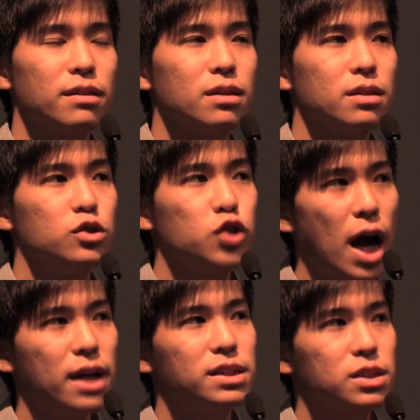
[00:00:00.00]
that the
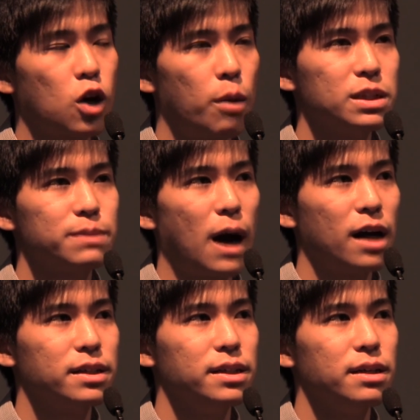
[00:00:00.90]
Chinese Communist
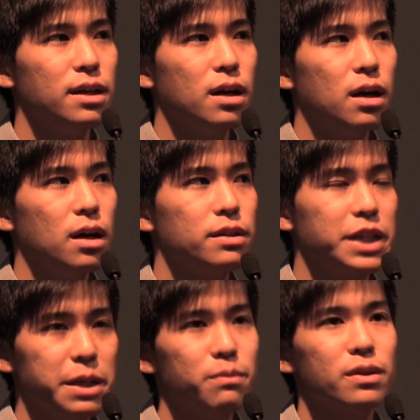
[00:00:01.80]
Party
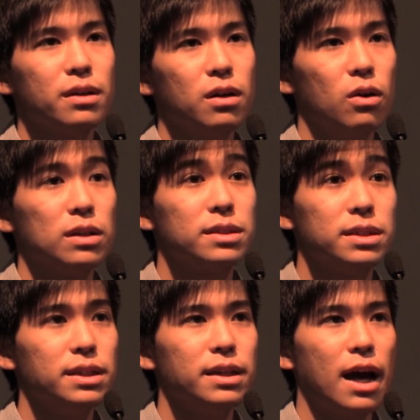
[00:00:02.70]
deem or
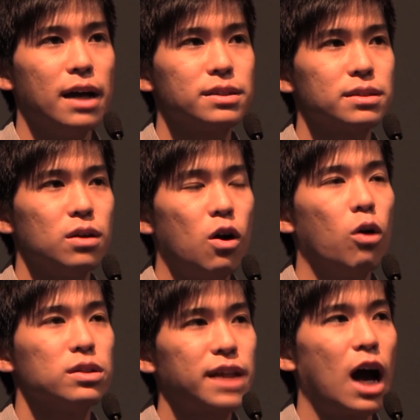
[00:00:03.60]
see as
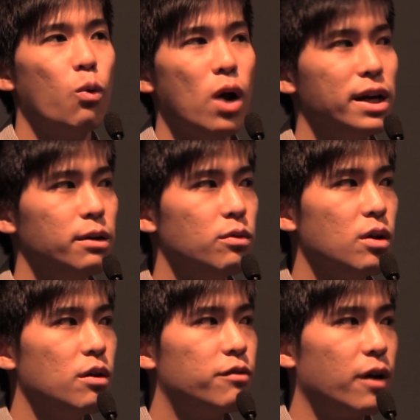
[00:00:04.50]
hostile value
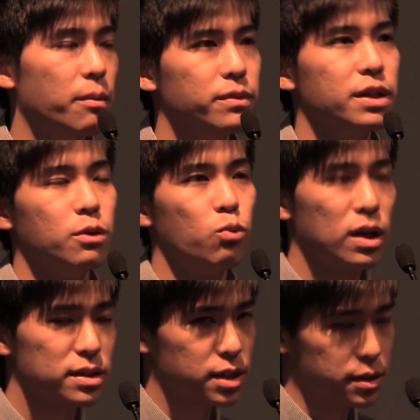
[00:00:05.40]
from the
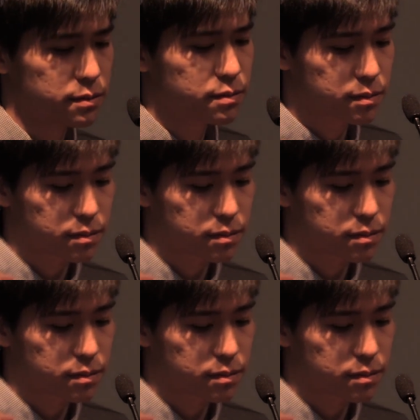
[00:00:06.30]
Western,